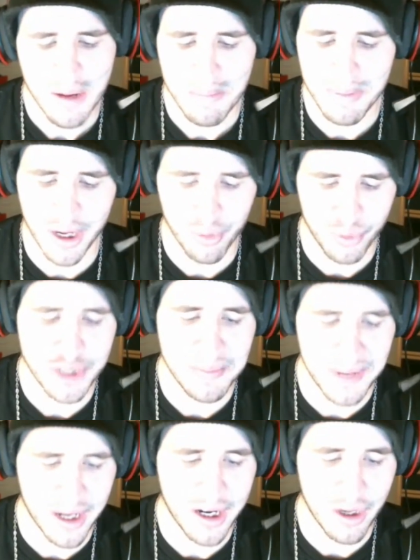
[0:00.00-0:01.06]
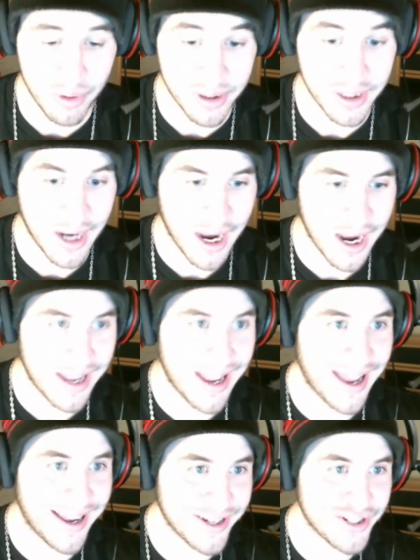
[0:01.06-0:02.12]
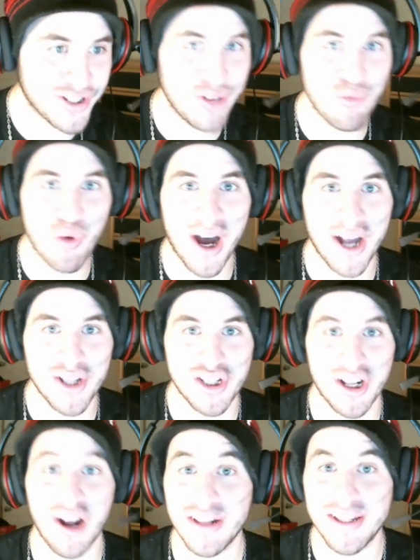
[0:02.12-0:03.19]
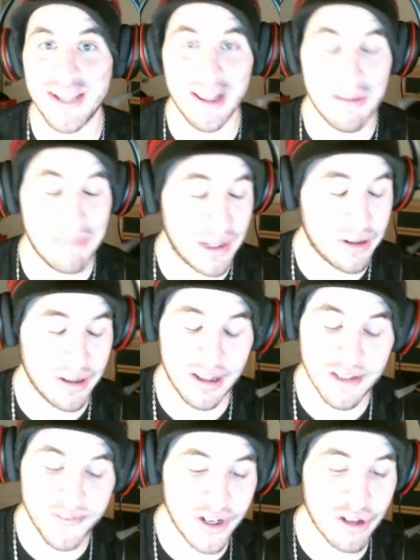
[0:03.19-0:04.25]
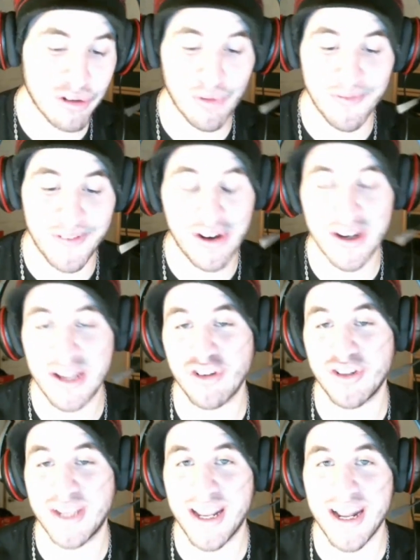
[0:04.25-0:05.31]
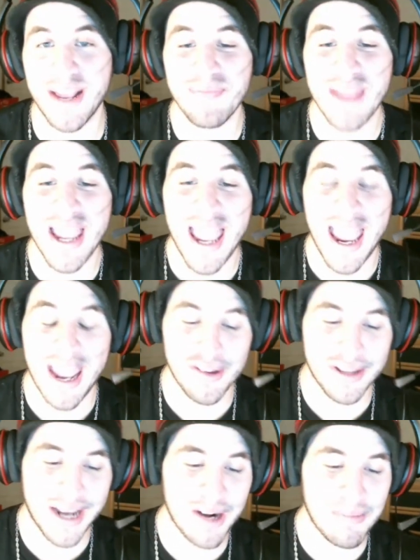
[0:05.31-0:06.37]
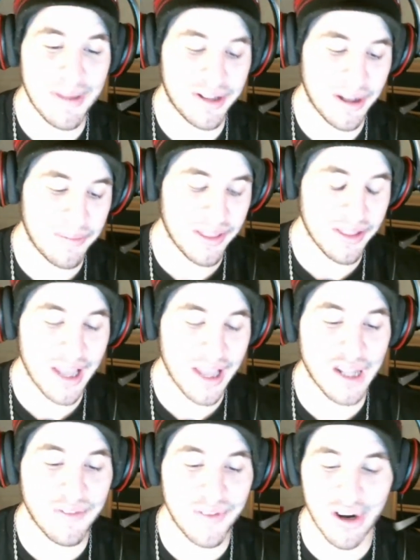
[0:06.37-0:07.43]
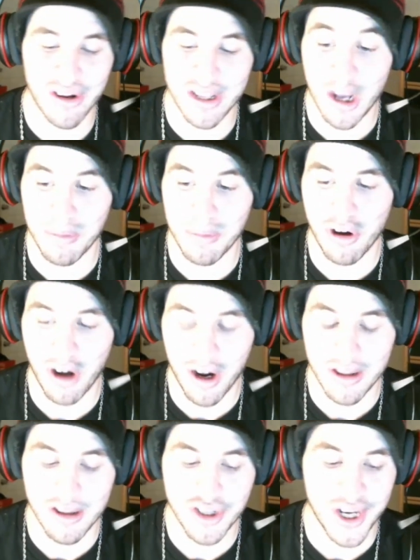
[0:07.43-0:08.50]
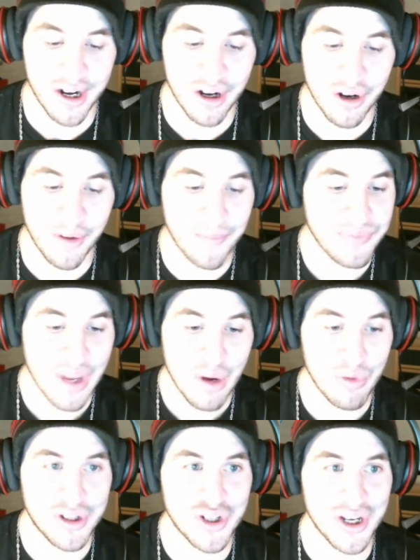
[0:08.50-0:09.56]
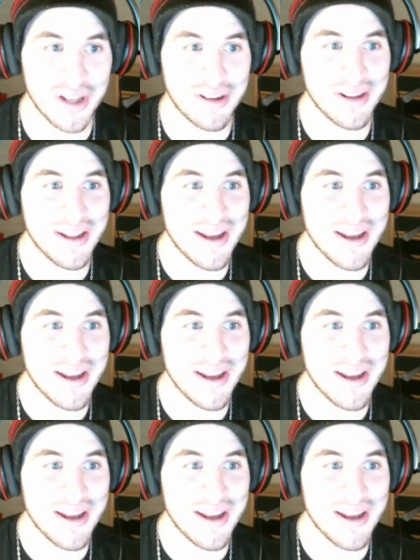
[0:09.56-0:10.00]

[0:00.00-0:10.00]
but Rich Piana was a guy I actually watched on a daily basis. His videos were very entertaining, and it's kind of messed up that the last video he uploaded on his channel was just